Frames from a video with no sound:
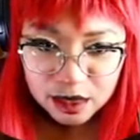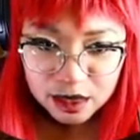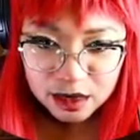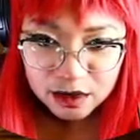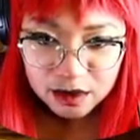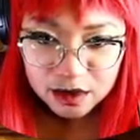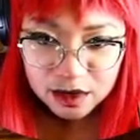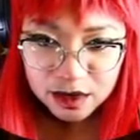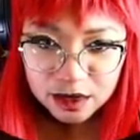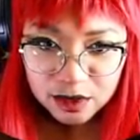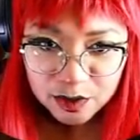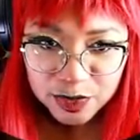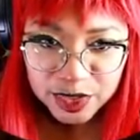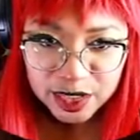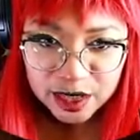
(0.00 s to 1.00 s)
There's another
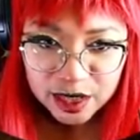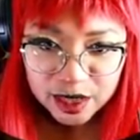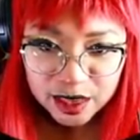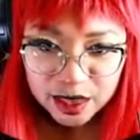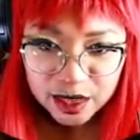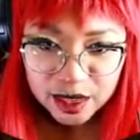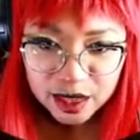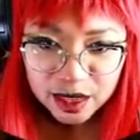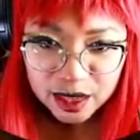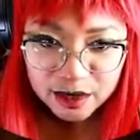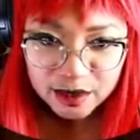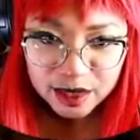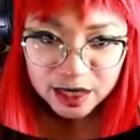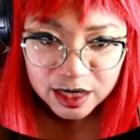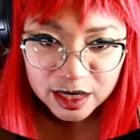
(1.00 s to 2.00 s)
Bendy thing in
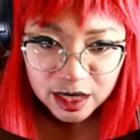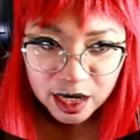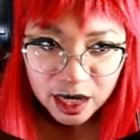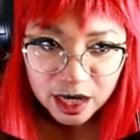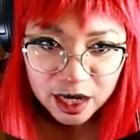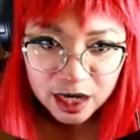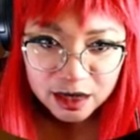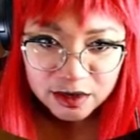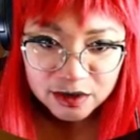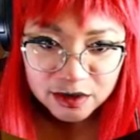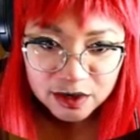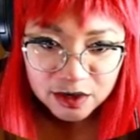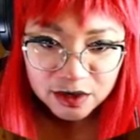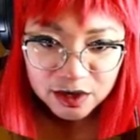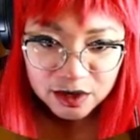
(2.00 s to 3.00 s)
case I die. I just
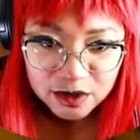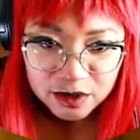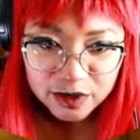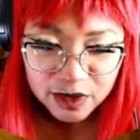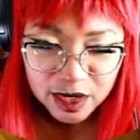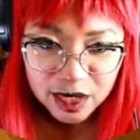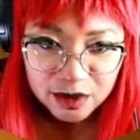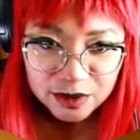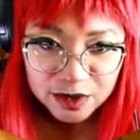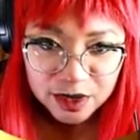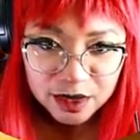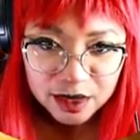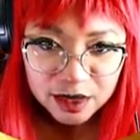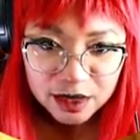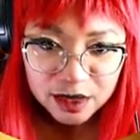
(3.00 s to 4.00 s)
don't know what's
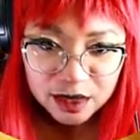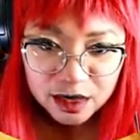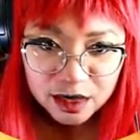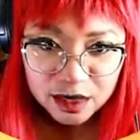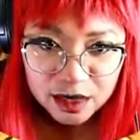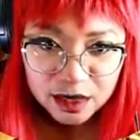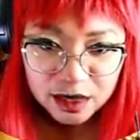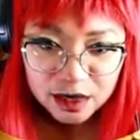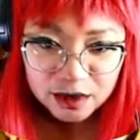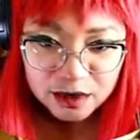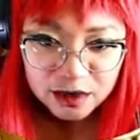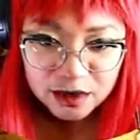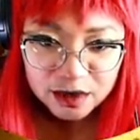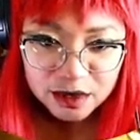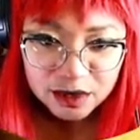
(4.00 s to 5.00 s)
happening. Is
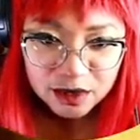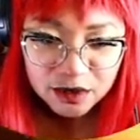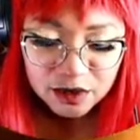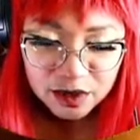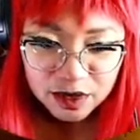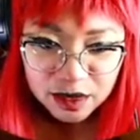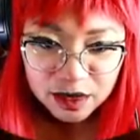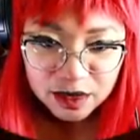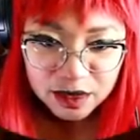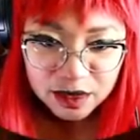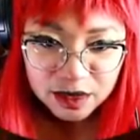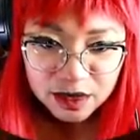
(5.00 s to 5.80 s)
this a door?